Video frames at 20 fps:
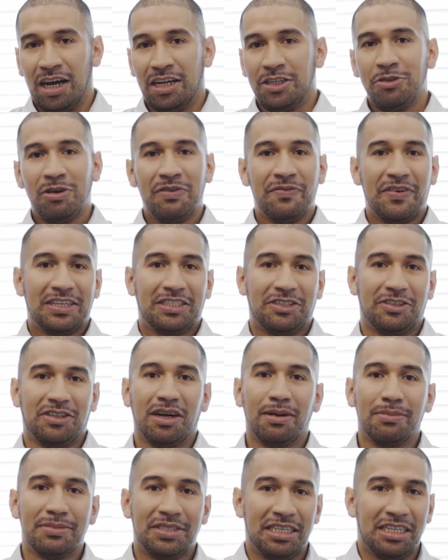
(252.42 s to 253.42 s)
A new
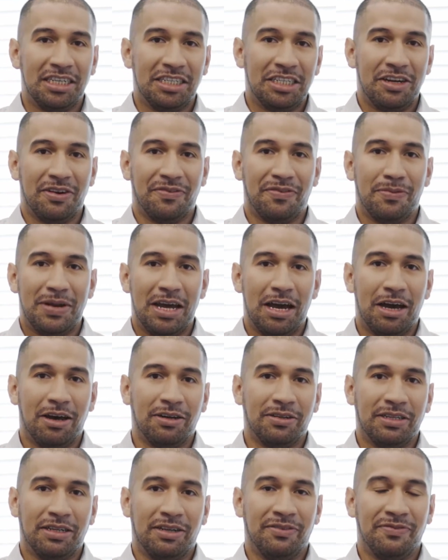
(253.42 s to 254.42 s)
investor comes in a year from
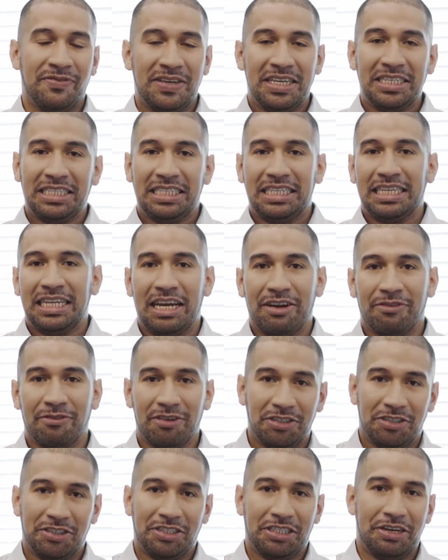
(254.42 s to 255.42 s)
now, the VC
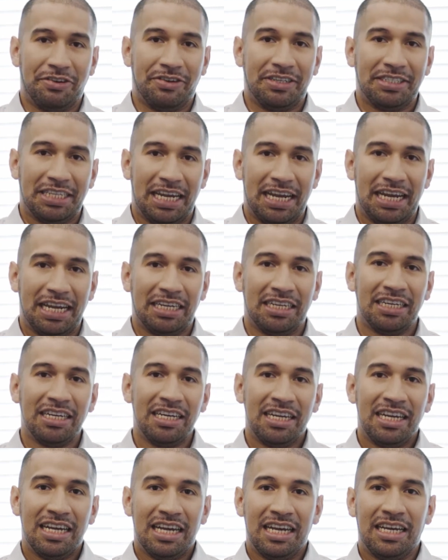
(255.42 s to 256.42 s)
that runs your Series A,
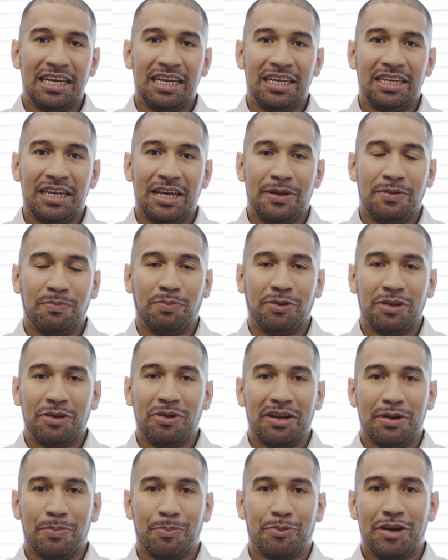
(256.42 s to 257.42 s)
and they
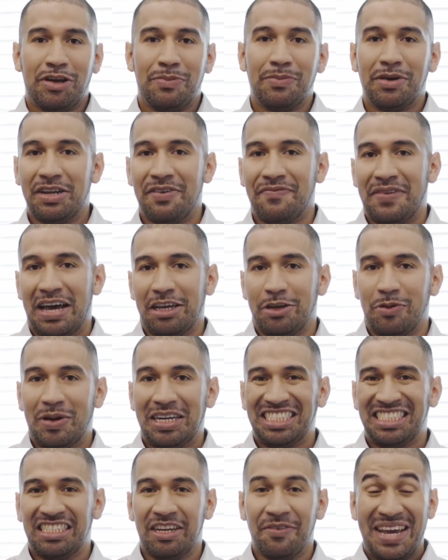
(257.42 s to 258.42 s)
put you at a pre-money
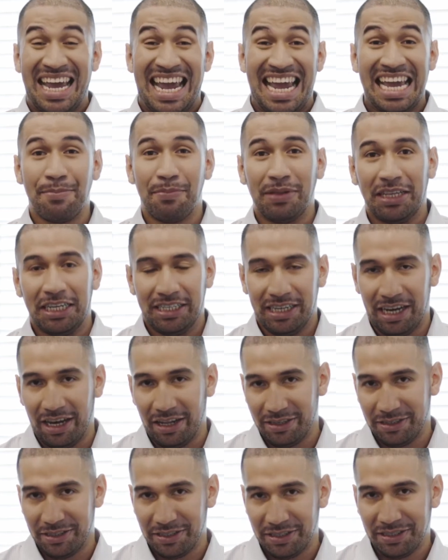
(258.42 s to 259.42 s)
valuation of $8 million.
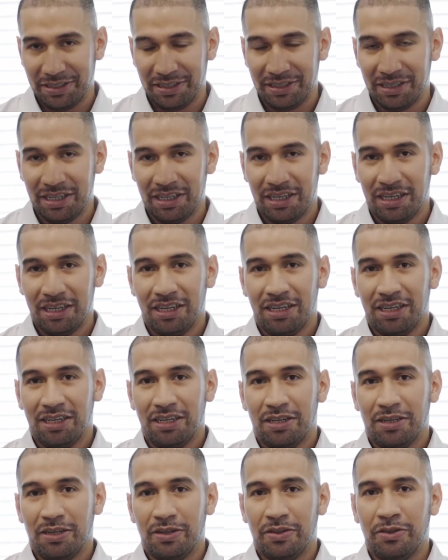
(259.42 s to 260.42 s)

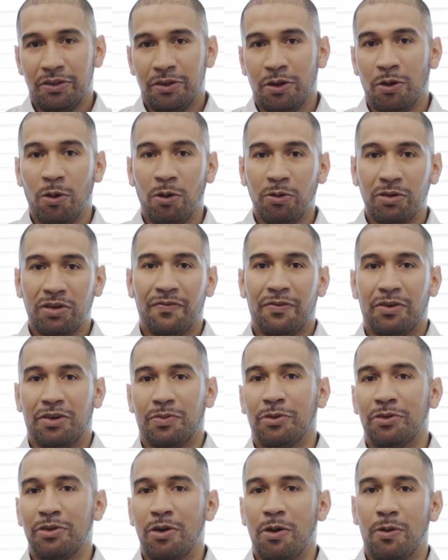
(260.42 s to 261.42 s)
Your old
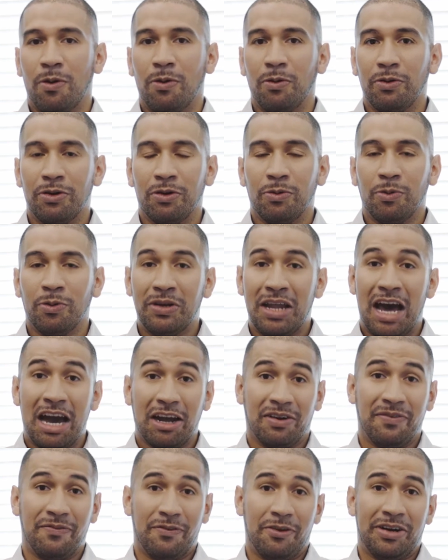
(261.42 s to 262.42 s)
convertible note holder will
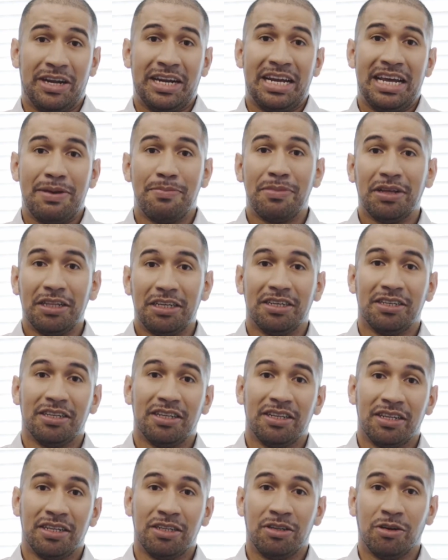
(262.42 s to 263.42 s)
not convert at $8 million.
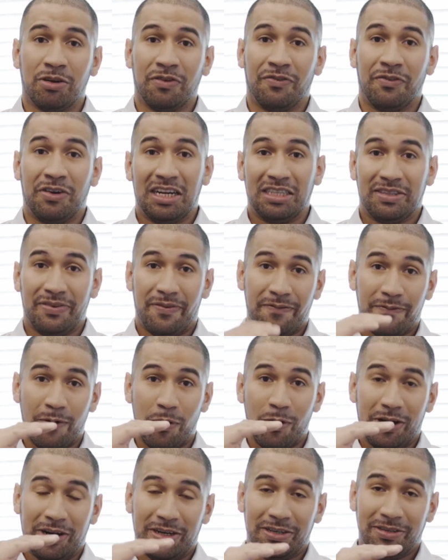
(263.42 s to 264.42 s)
They'll convert at the
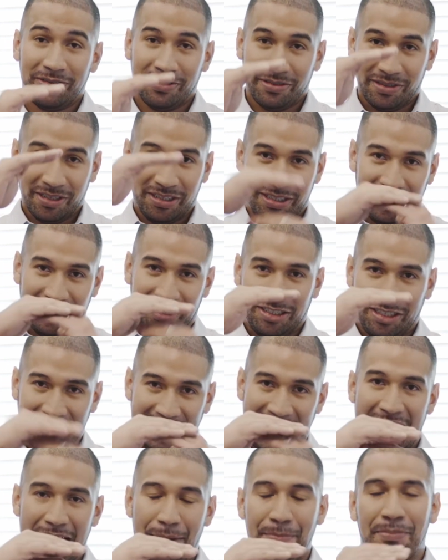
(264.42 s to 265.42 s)
4 because
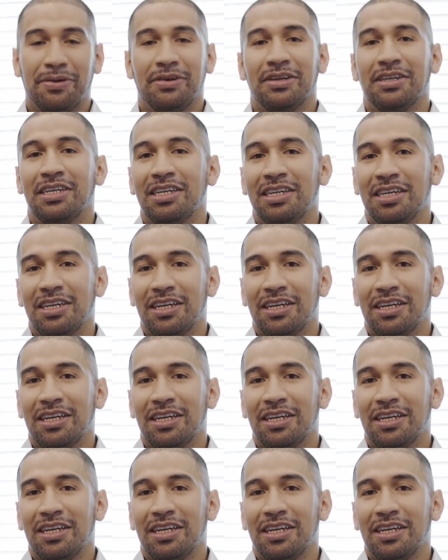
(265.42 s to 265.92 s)
there's a cap.